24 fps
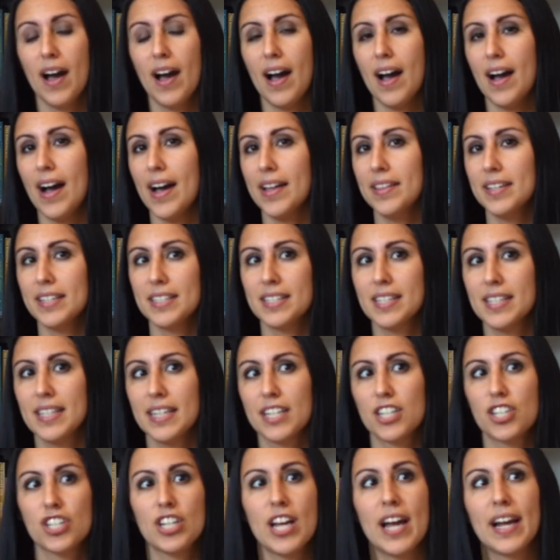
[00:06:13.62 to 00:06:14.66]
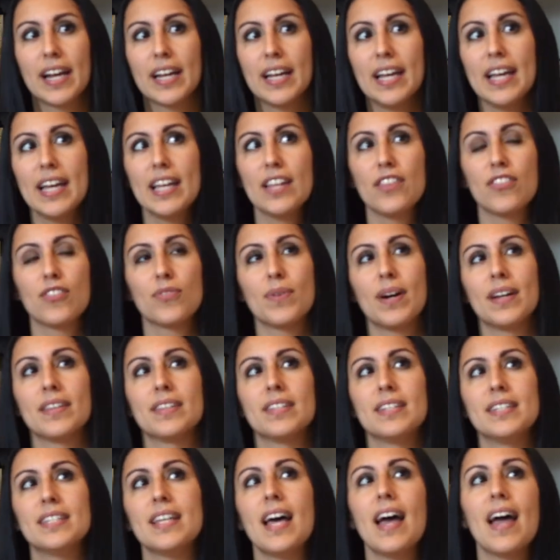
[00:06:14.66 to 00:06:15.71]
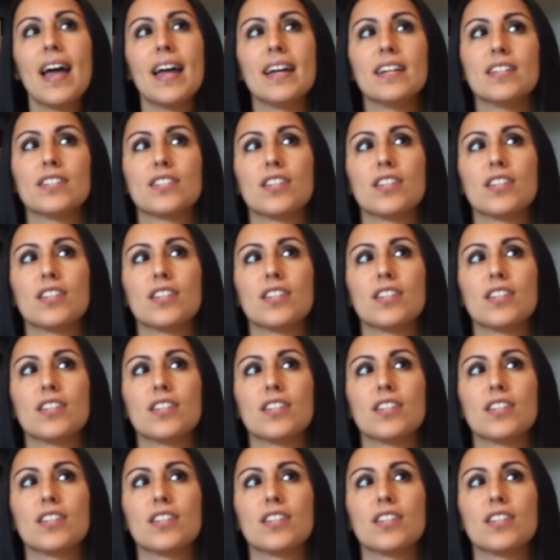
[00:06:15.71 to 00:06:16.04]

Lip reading: I like to check in throughout the day.